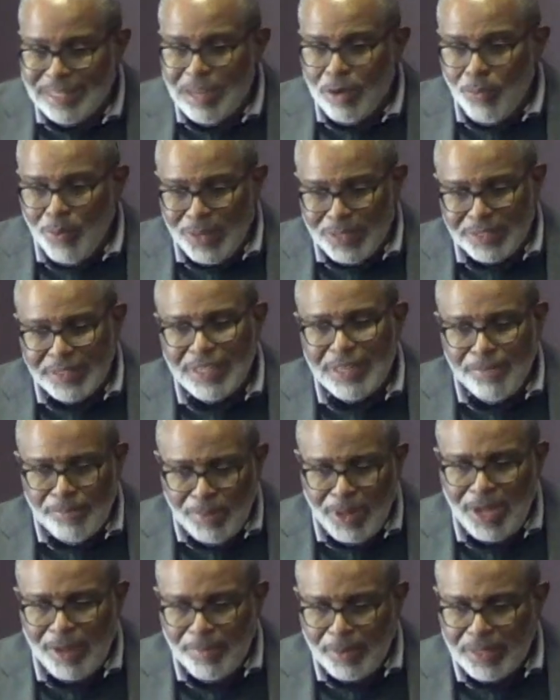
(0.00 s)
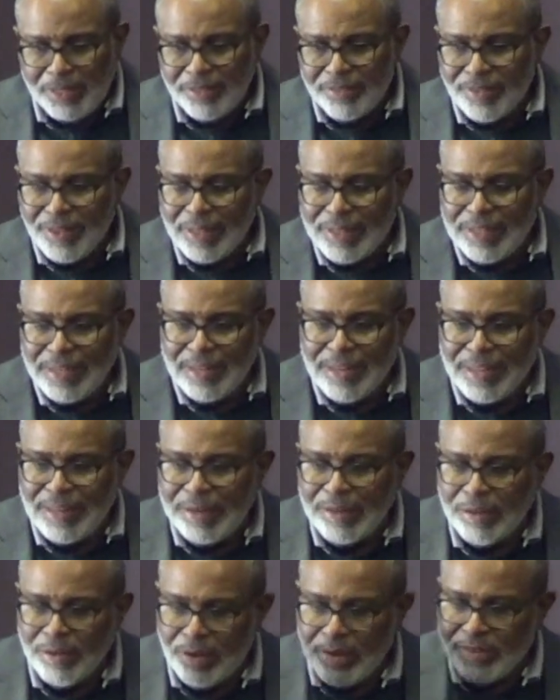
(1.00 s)
it wasn't embalming
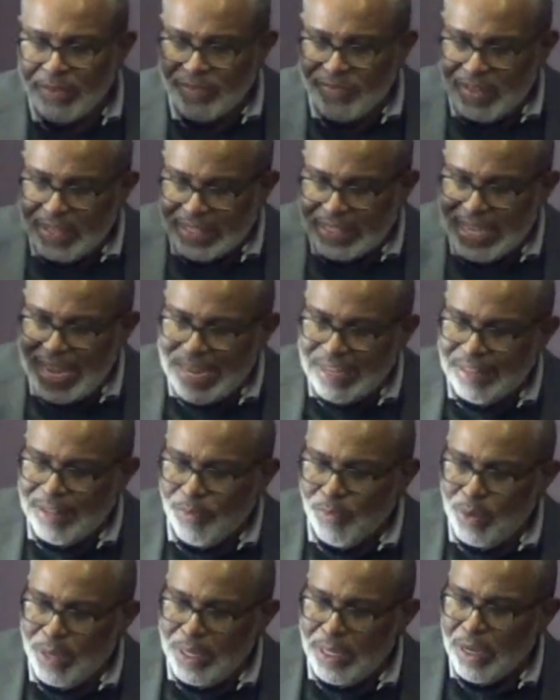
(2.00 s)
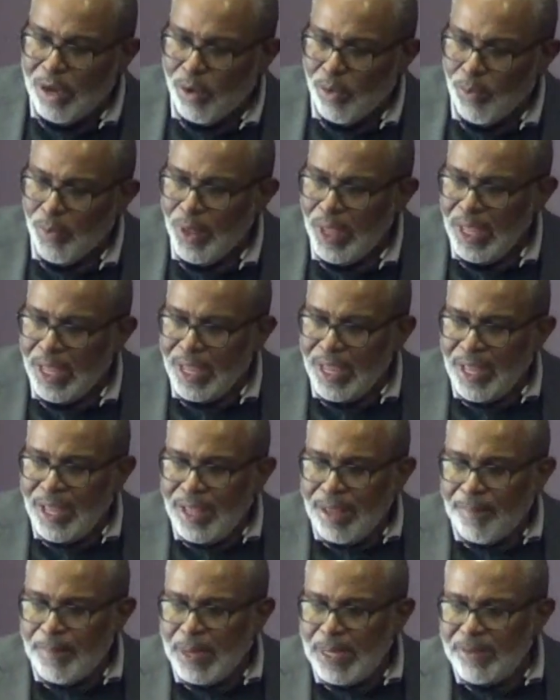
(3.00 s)
in the sight that we know.
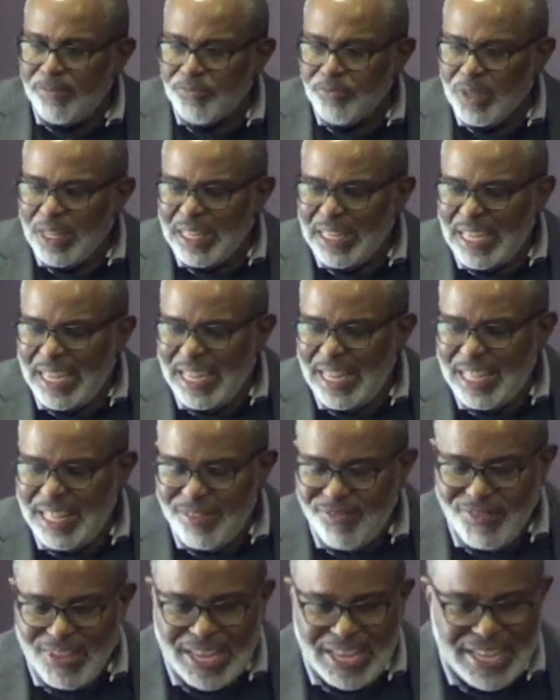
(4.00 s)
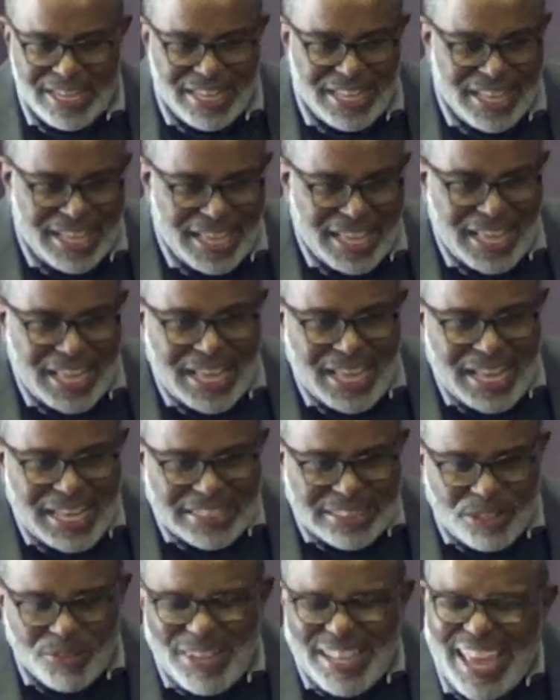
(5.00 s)
But in any event,
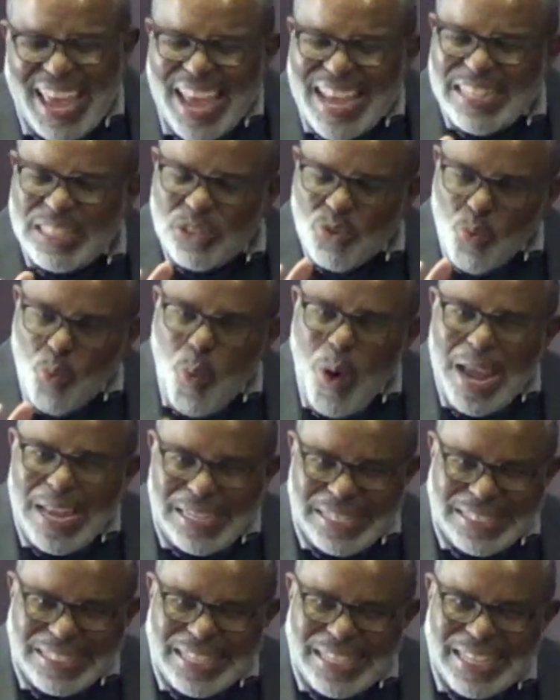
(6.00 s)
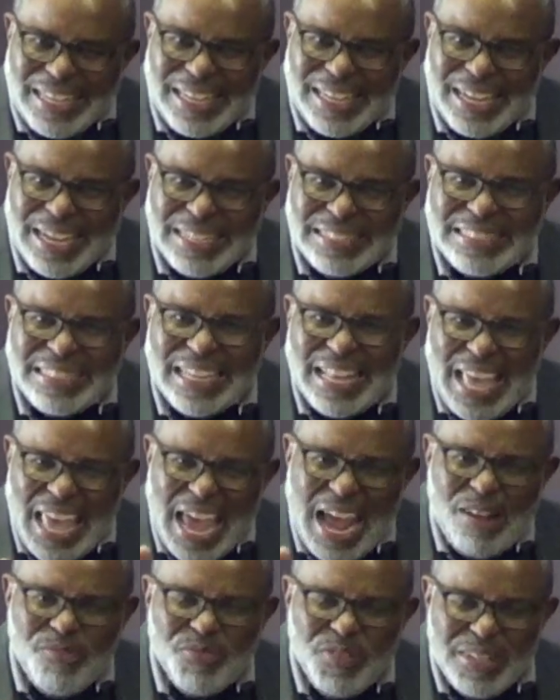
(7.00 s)
so they had to wait until
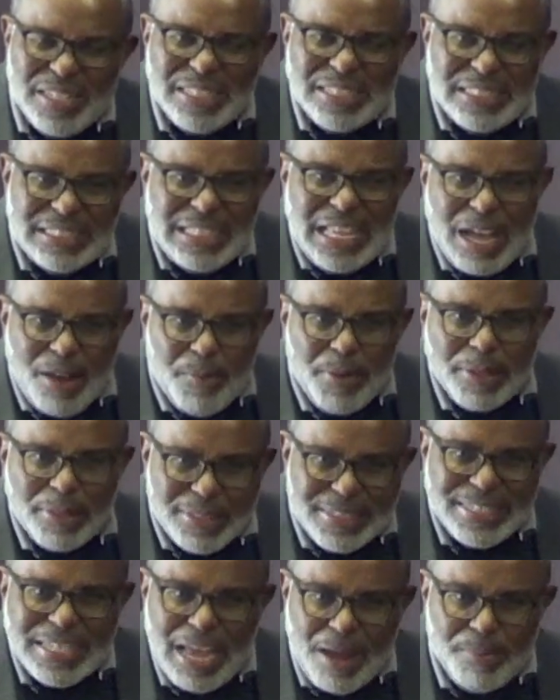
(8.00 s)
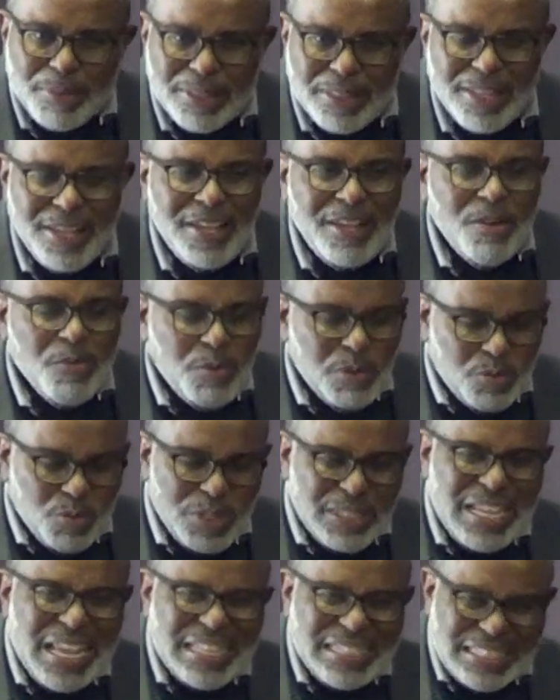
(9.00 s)
after the Sabbath, which
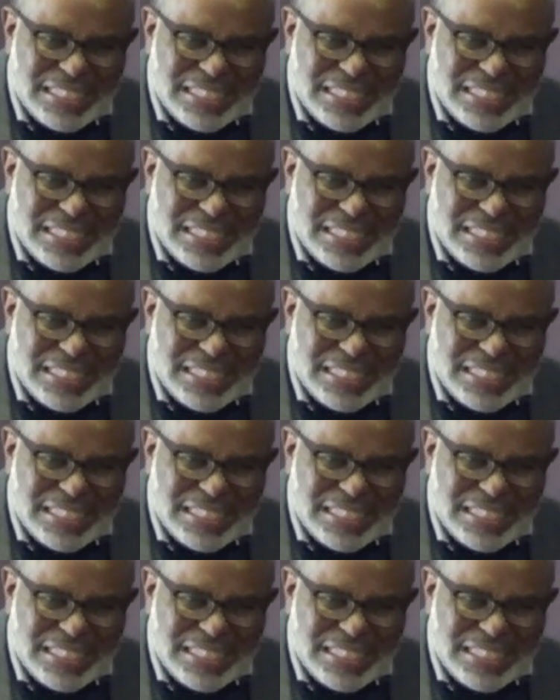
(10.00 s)
was that